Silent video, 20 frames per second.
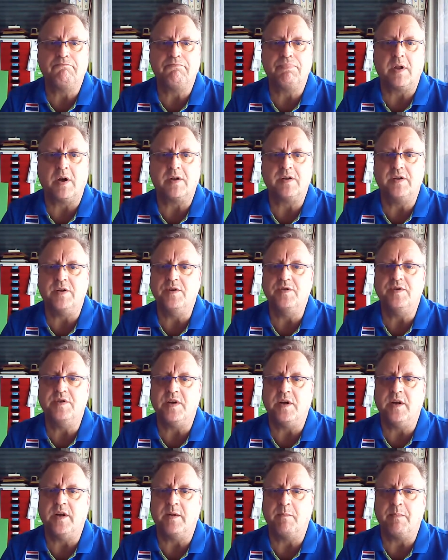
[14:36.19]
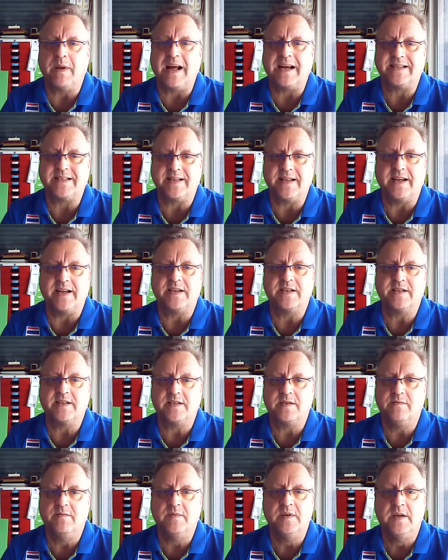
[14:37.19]
blocked the using the
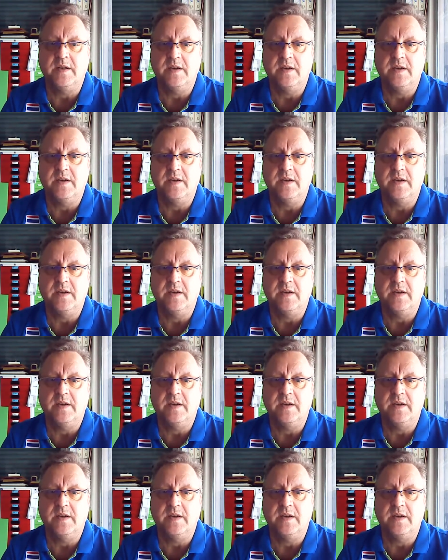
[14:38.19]
plastics.